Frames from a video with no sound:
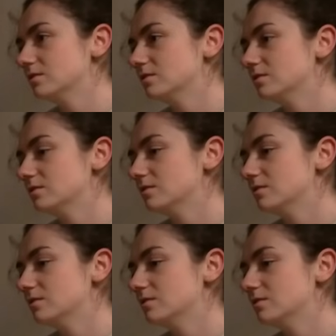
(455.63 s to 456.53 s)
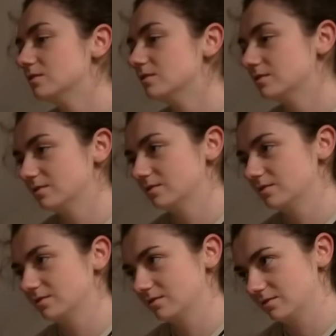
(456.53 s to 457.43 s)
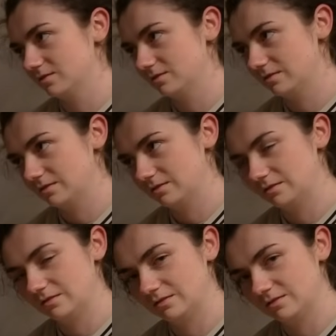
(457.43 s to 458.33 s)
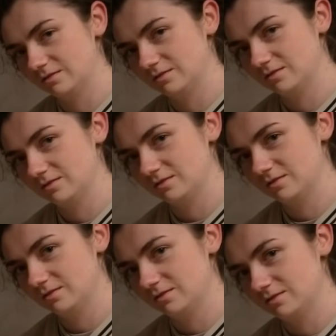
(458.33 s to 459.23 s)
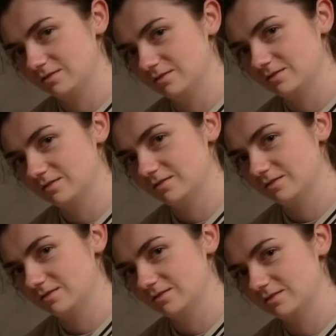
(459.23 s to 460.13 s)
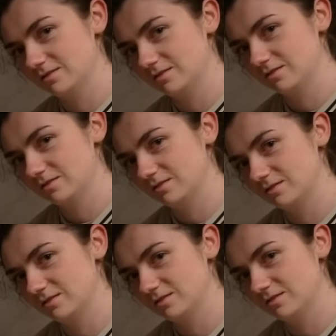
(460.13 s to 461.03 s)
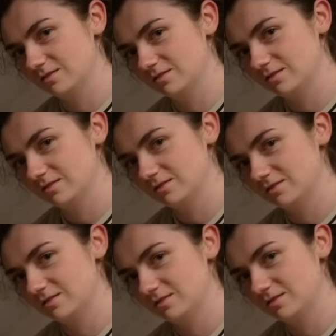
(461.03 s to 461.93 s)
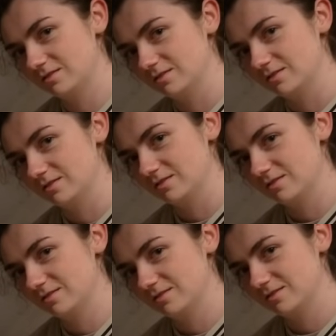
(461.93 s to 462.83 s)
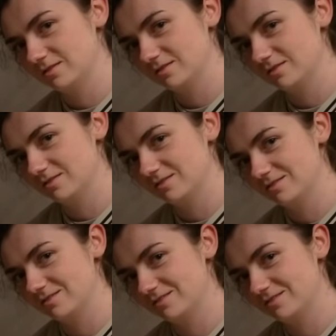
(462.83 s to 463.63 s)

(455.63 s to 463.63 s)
(silent)